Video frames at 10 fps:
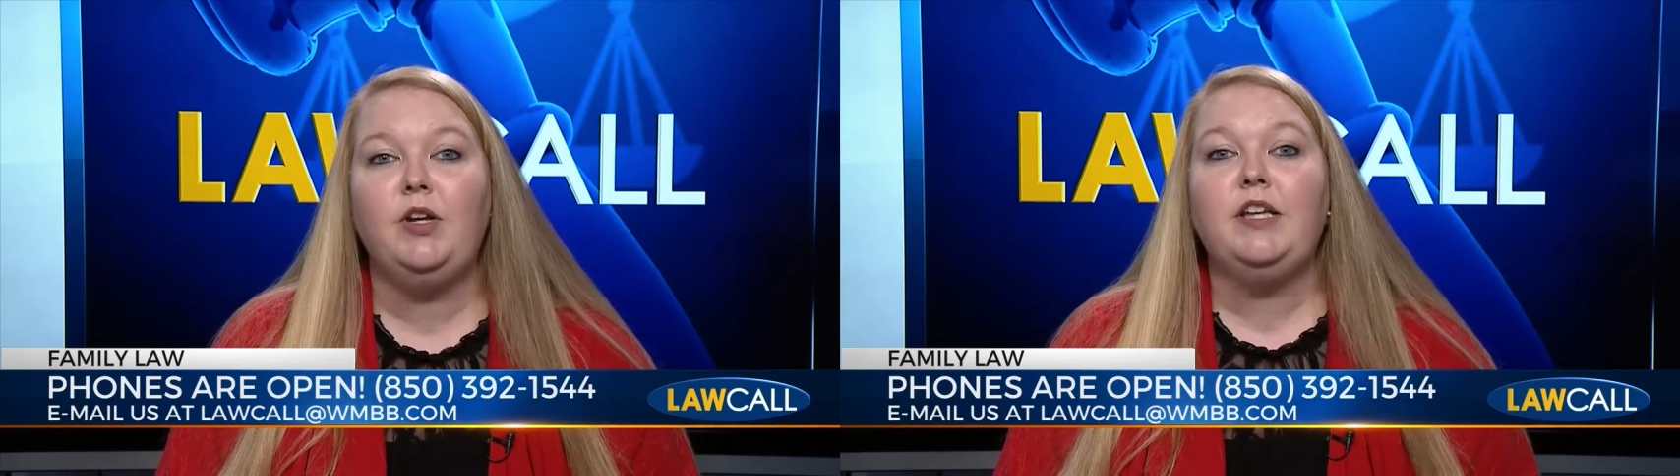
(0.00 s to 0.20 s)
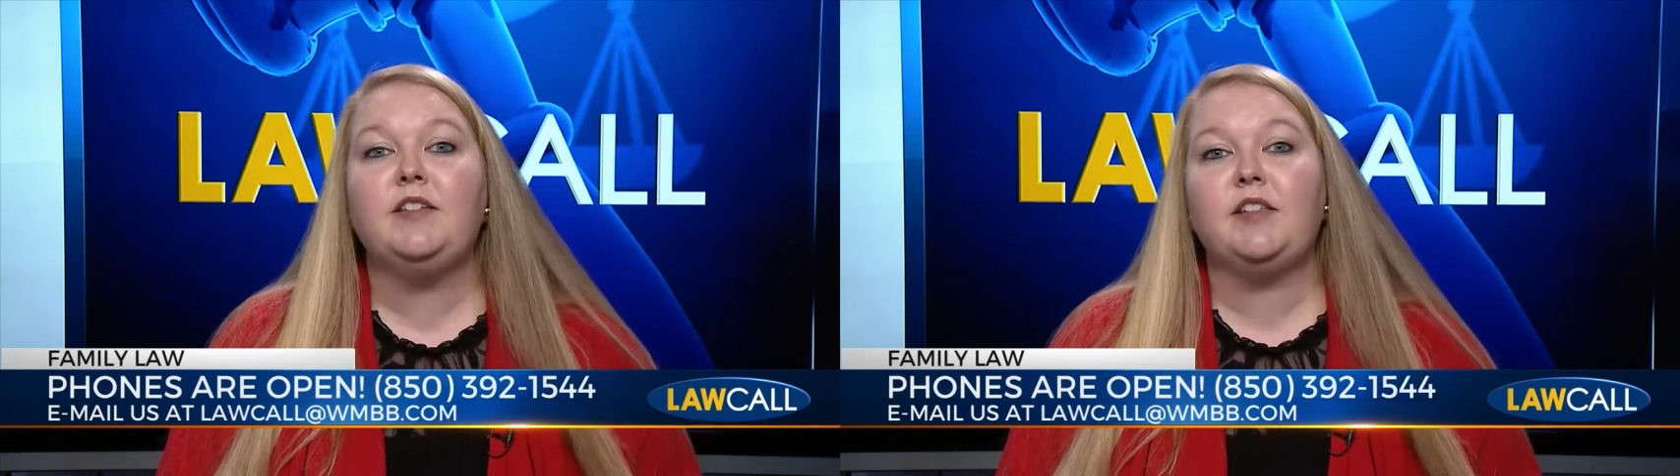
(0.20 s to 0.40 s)

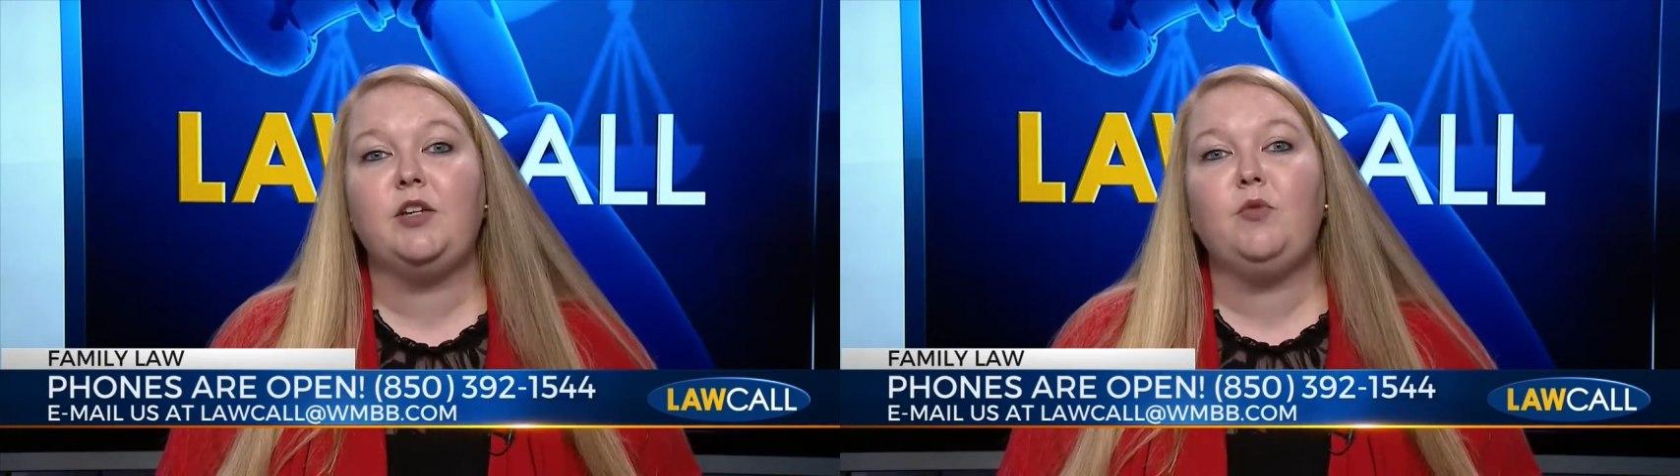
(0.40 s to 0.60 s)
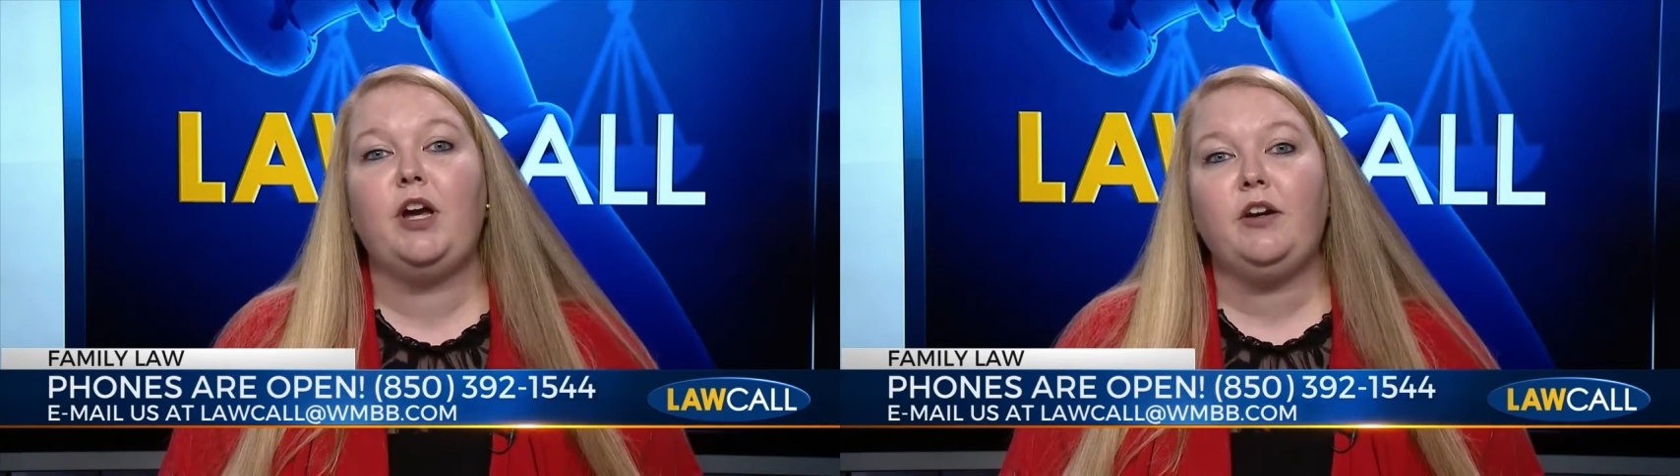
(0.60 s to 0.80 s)
see
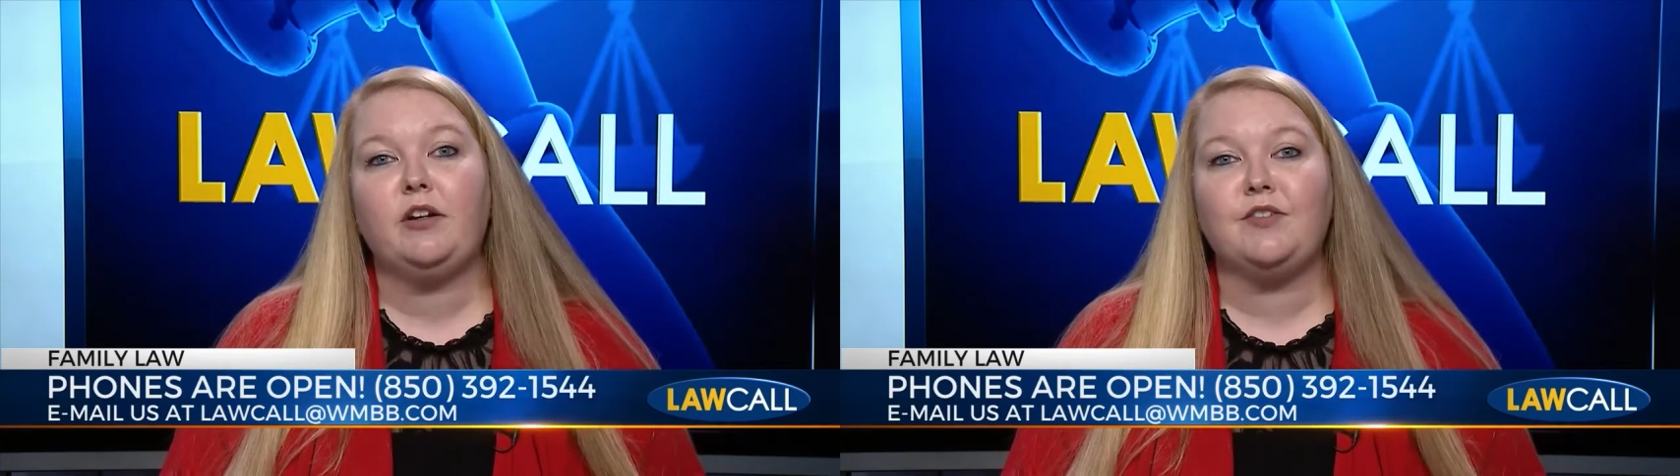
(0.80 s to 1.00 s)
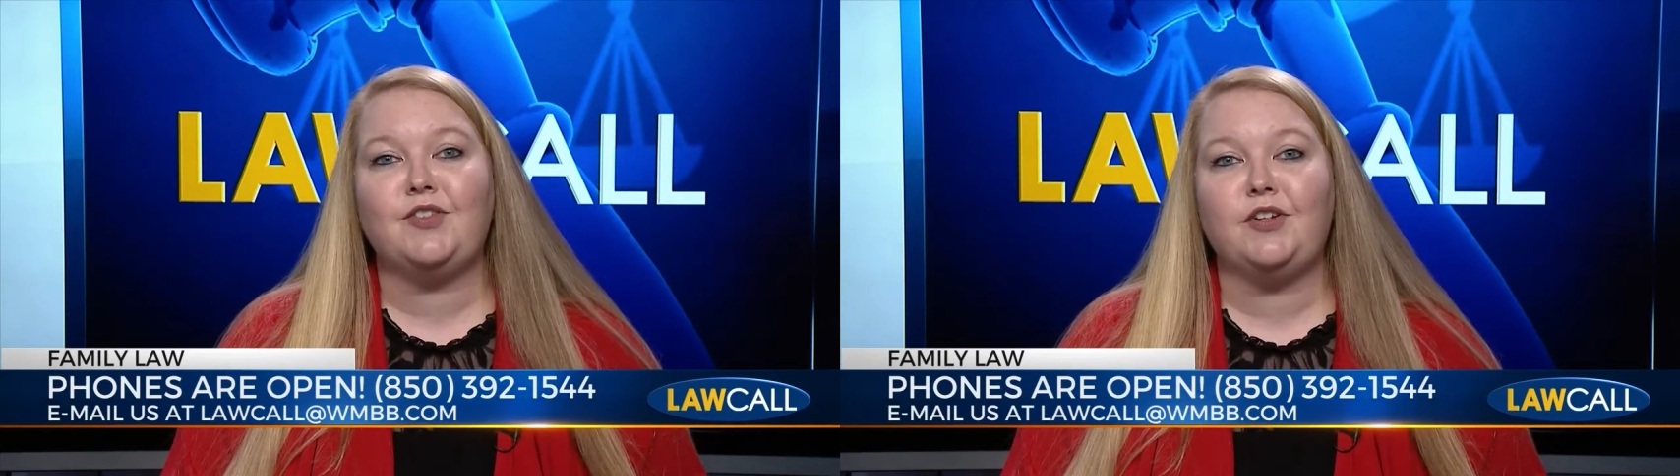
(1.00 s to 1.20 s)
what her
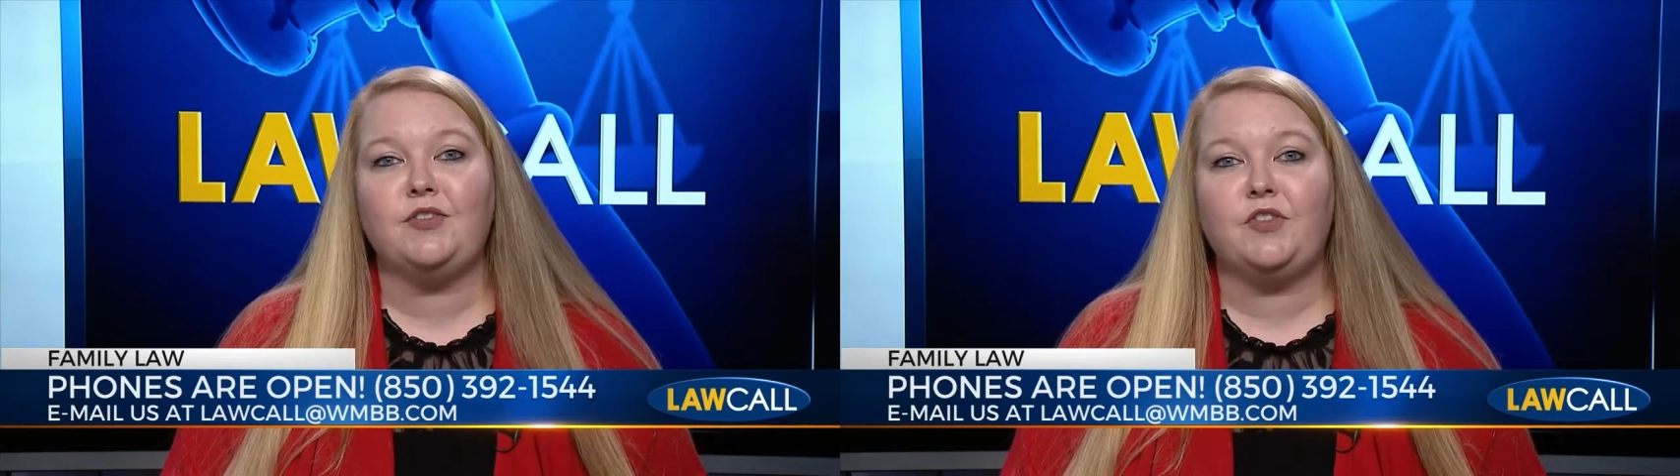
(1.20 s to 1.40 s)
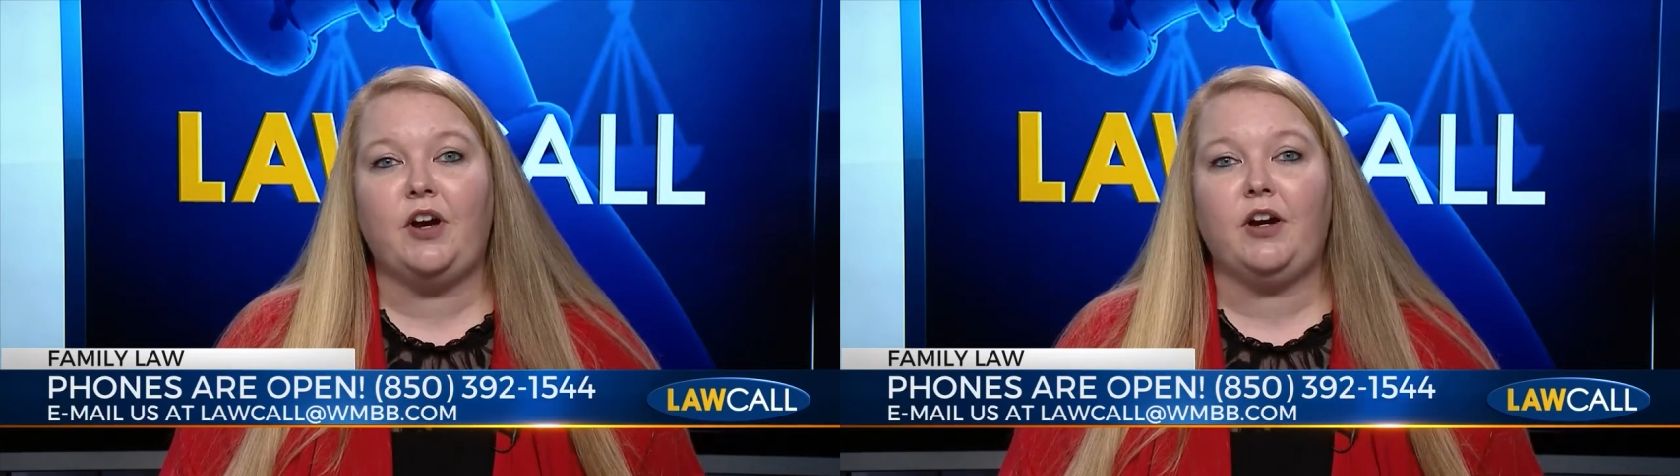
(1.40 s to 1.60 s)

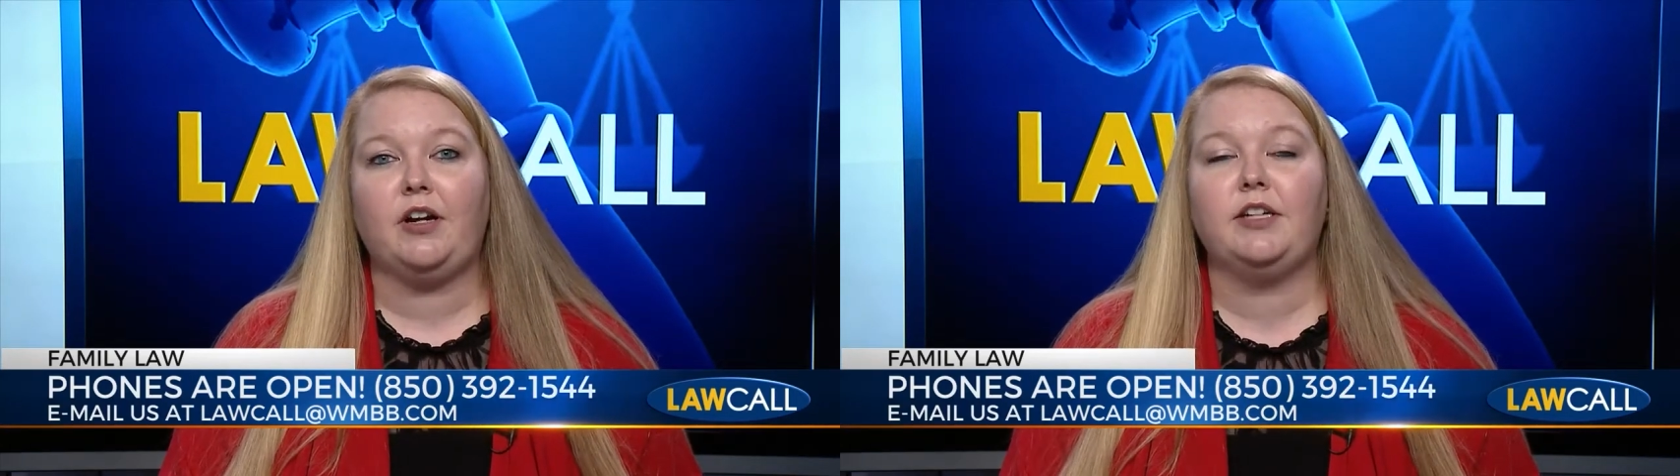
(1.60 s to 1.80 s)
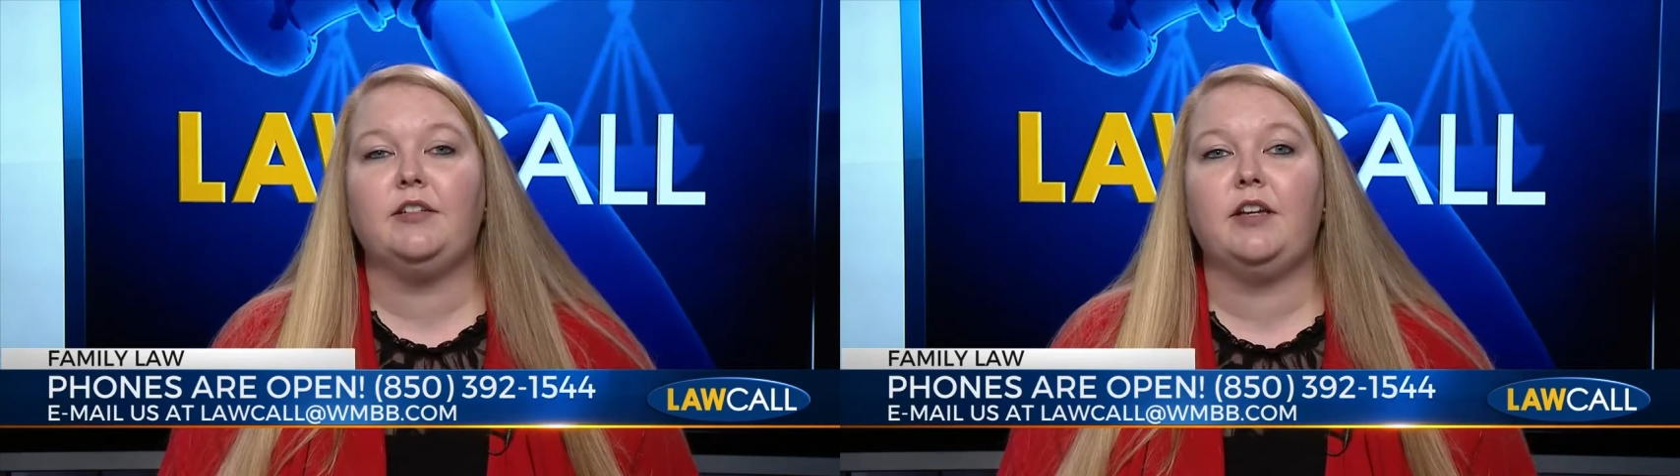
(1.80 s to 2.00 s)
concerns are, and,